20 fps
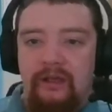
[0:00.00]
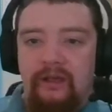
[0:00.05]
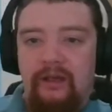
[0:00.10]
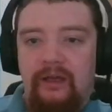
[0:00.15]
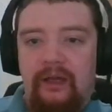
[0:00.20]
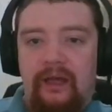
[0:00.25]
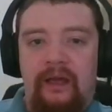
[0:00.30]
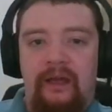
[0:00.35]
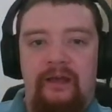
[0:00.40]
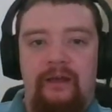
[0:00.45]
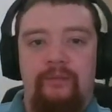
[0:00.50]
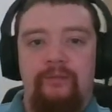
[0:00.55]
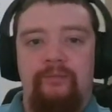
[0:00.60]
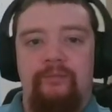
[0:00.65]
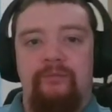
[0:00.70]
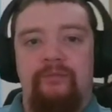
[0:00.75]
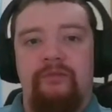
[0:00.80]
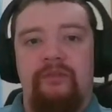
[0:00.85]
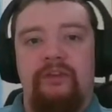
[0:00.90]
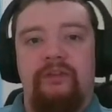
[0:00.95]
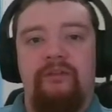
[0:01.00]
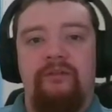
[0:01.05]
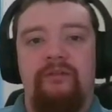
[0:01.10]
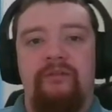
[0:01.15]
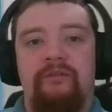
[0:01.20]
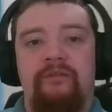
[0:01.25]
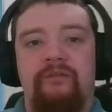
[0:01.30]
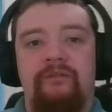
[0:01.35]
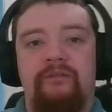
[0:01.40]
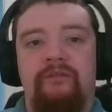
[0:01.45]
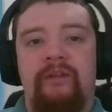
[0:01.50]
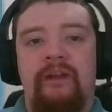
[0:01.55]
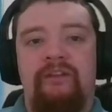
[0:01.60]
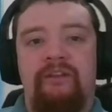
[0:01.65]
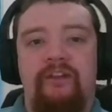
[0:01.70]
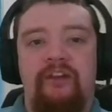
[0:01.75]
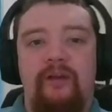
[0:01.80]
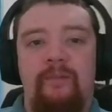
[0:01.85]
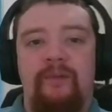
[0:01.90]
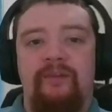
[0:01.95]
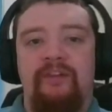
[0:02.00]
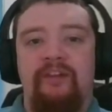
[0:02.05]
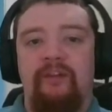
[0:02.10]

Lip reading: Reti comments